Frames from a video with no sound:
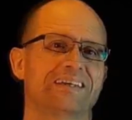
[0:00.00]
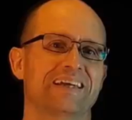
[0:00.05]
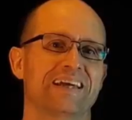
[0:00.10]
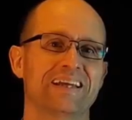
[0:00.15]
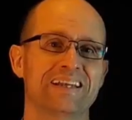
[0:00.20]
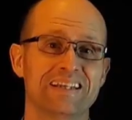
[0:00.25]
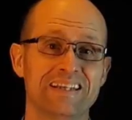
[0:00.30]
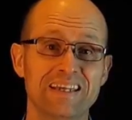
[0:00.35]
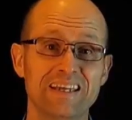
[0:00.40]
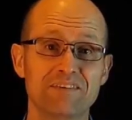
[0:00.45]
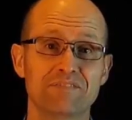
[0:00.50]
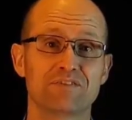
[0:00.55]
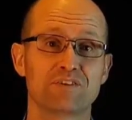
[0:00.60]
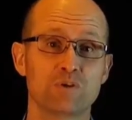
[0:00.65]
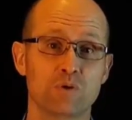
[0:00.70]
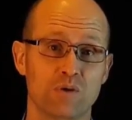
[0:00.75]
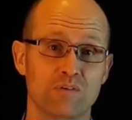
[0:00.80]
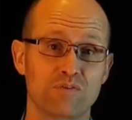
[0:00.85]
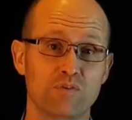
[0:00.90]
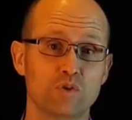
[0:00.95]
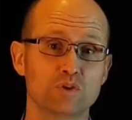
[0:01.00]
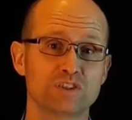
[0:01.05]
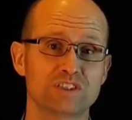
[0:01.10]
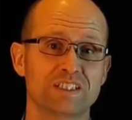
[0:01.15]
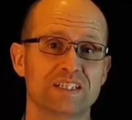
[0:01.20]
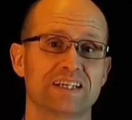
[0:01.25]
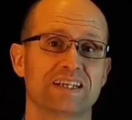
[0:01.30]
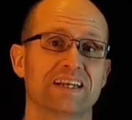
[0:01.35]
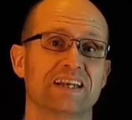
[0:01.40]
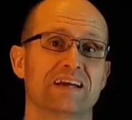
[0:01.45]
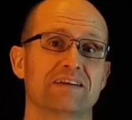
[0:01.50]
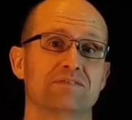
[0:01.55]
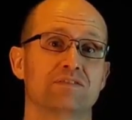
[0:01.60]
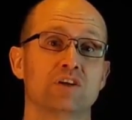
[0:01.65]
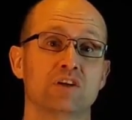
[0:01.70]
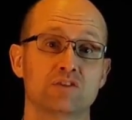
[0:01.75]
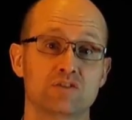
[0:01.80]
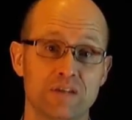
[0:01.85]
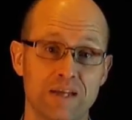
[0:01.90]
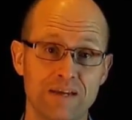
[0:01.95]
And if you are fortunate enough
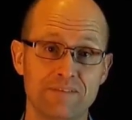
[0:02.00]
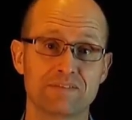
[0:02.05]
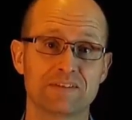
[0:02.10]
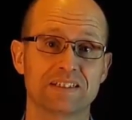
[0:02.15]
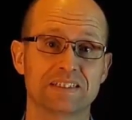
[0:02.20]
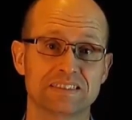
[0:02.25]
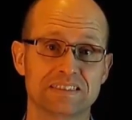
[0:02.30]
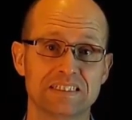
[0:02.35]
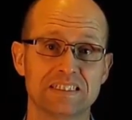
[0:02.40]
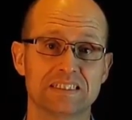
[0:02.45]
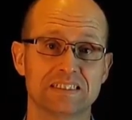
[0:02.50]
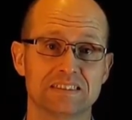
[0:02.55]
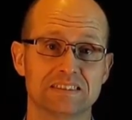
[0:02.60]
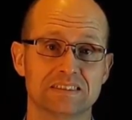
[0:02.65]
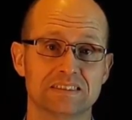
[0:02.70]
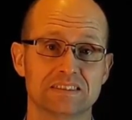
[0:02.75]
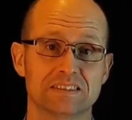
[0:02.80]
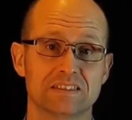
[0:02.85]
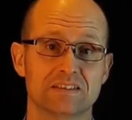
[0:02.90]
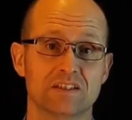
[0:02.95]
not to have the disease,